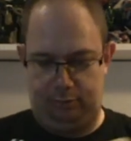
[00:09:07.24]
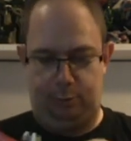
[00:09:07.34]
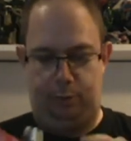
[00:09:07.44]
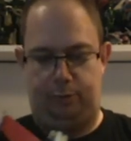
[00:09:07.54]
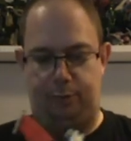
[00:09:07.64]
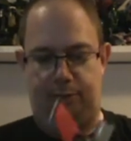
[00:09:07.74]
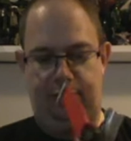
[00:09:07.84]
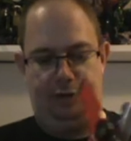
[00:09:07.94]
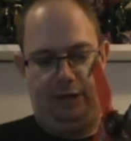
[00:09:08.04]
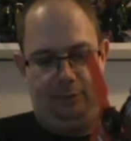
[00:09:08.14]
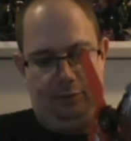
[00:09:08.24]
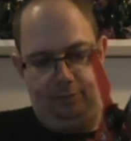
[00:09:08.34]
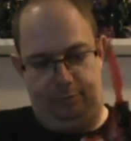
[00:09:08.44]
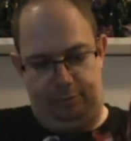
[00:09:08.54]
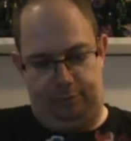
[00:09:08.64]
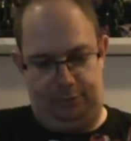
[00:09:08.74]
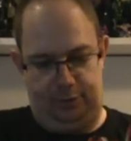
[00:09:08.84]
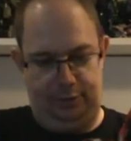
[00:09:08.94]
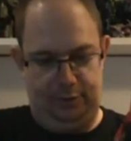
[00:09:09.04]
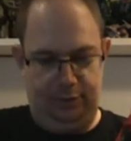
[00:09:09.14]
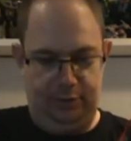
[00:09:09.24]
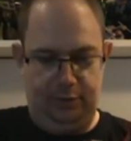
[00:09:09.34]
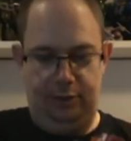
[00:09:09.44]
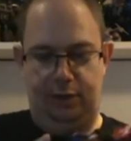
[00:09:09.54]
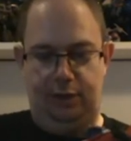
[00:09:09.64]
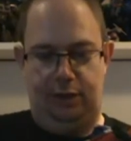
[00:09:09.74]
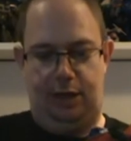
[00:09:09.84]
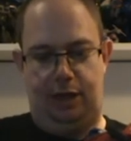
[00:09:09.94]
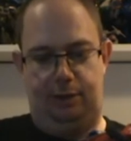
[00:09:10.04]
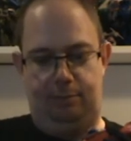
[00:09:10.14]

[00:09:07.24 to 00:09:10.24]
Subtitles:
work with me, damn you. Yeah,